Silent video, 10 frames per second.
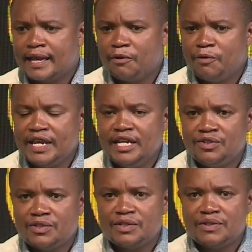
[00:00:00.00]
We
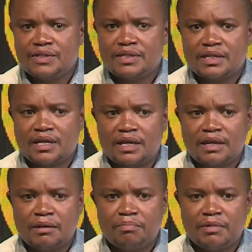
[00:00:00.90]
introduced
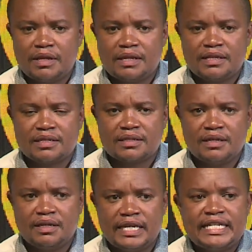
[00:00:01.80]

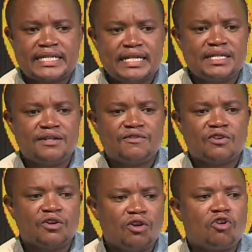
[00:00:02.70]
incentives
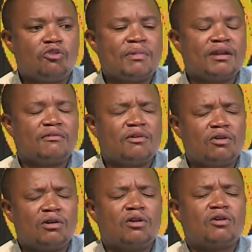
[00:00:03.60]
on
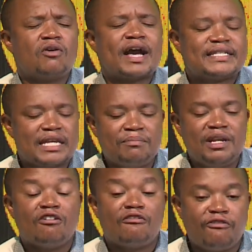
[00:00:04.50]
local
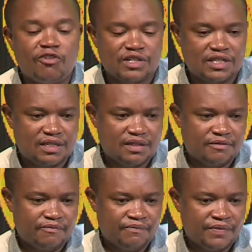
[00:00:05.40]
assembly of phones.
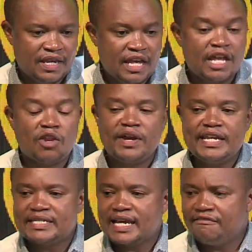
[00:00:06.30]
Now,
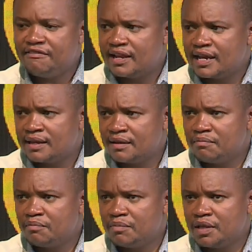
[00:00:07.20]
East African
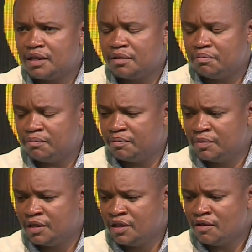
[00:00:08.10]

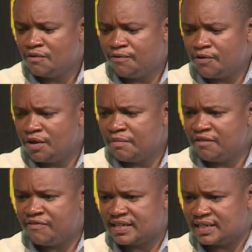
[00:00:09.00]
phone
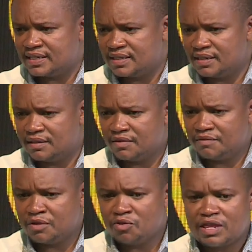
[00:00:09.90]
manufacturers,
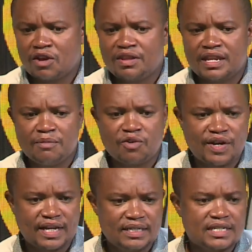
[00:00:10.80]
I don't know whether I got the name
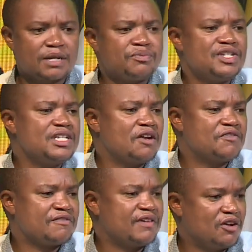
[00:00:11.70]
correct, it's a subsidiary of
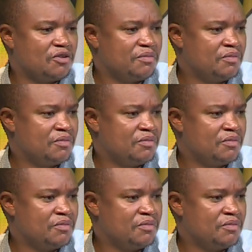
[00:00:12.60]
Safaricom.